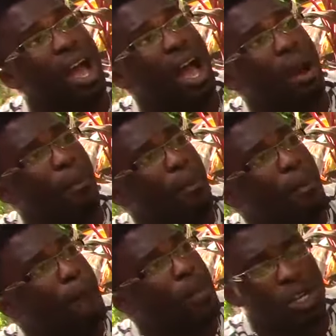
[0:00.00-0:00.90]

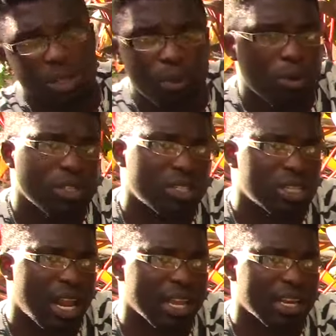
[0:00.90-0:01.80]

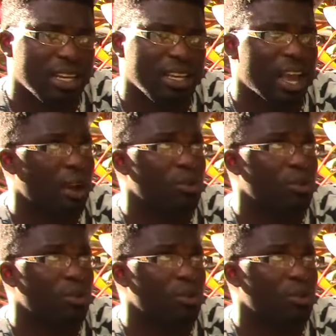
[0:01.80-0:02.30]
Most likely I